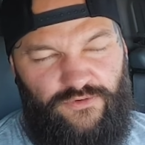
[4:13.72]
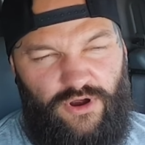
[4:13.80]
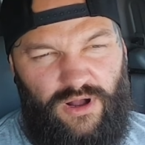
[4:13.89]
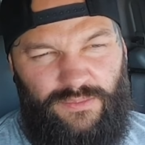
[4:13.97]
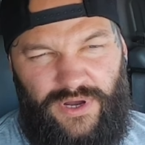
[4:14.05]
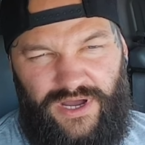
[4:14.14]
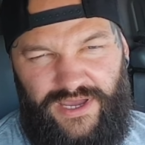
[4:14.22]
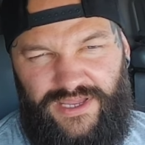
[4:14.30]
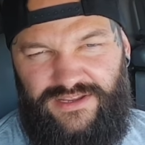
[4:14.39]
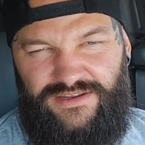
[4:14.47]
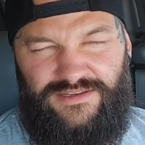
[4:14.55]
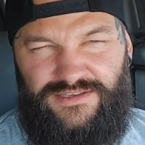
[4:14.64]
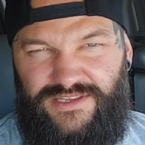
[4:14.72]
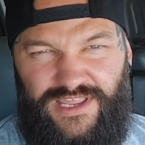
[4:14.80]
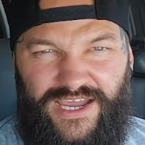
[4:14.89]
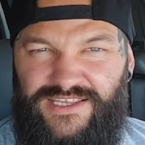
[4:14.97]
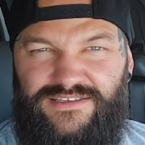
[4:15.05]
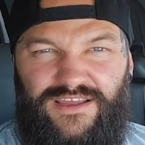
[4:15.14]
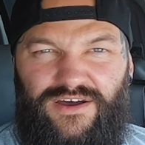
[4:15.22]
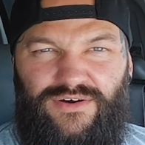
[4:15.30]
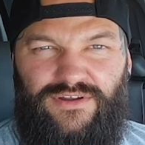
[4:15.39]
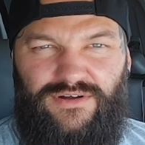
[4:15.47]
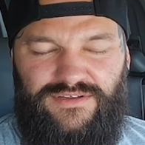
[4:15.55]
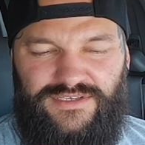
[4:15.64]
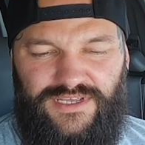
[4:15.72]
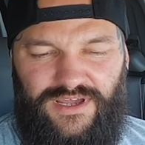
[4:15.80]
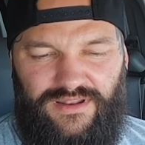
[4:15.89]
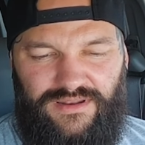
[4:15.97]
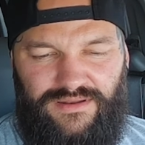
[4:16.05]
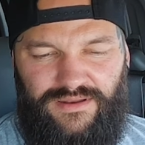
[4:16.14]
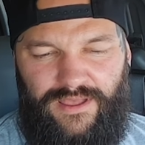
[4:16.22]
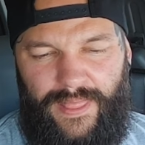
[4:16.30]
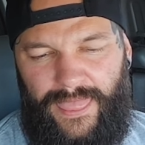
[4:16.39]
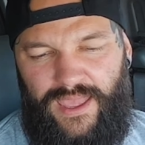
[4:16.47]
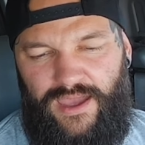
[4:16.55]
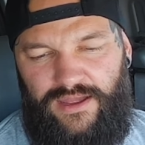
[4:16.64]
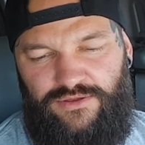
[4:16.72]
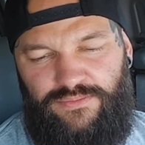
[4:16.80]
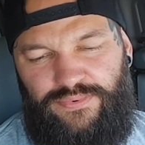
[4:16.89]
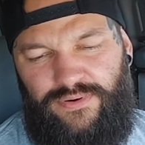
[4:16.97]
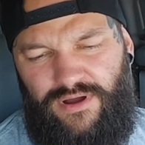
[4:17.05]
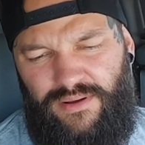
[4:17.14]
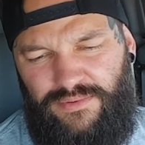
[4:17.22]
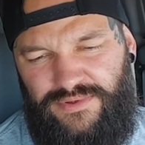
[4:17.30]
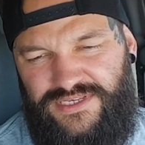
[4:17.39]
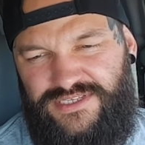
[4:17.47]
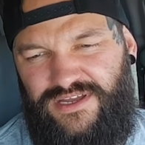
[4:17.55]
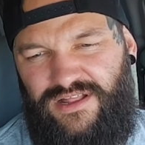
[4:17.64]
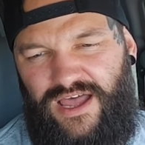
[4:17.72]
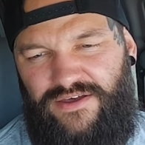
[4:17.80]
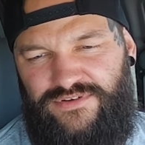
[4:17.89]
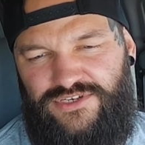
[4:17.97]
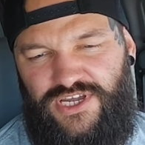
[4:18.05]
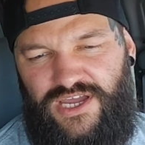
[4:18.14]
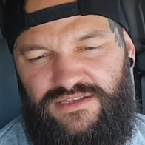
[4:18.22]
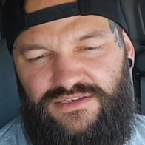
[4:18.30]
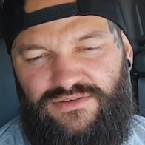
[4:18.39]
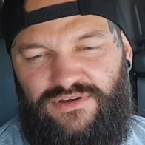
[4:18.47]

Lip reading: frog bite and it dies down all of a sudden, and you probably still have a chance